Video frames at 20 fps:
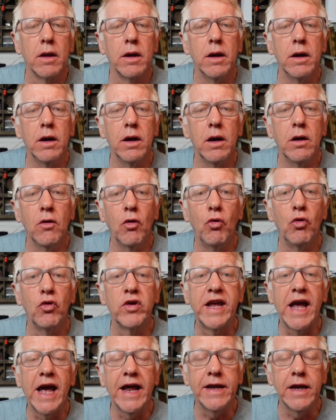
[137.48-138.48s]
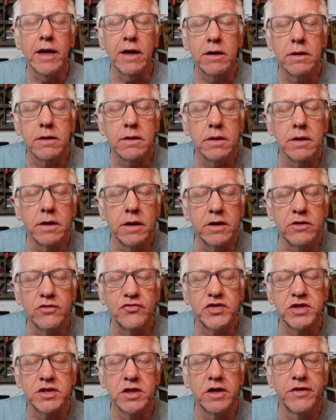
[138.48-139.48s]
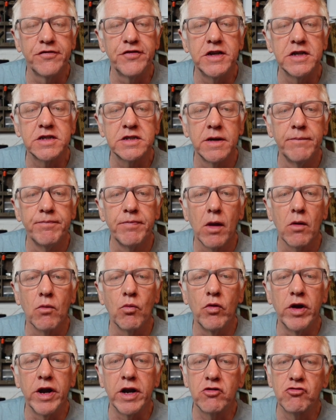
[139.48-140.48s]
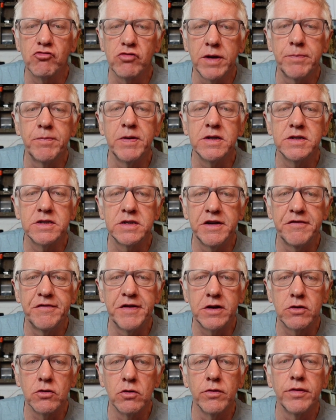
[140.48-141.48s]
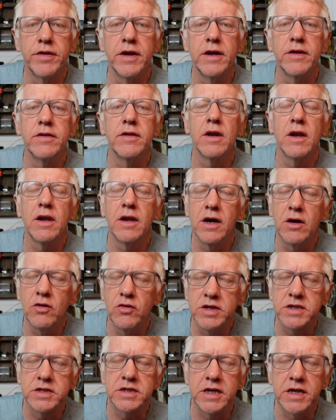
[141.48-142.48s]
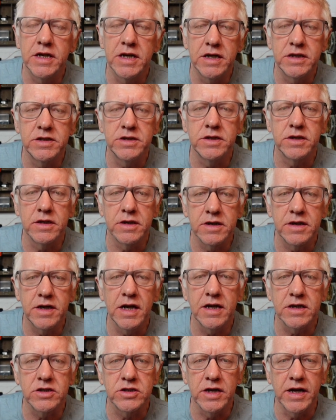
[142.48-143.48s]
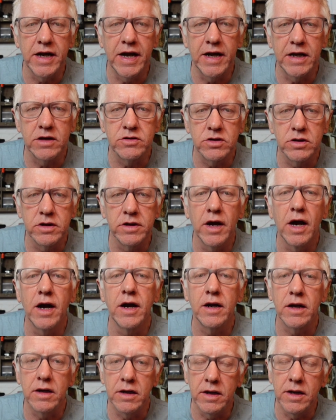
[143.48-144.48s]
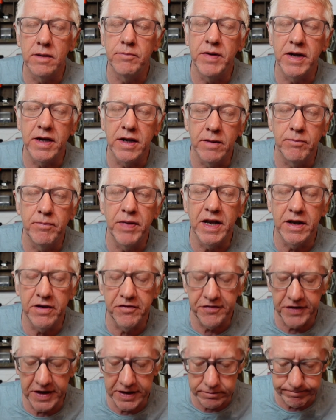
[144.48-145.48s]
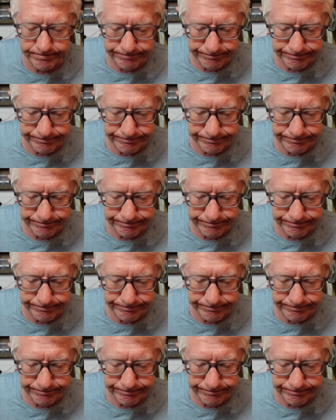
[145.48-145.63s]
uh, organic kind of surface where grip is difficult, then the lowest gears you can get your hands on are going to be a benefit.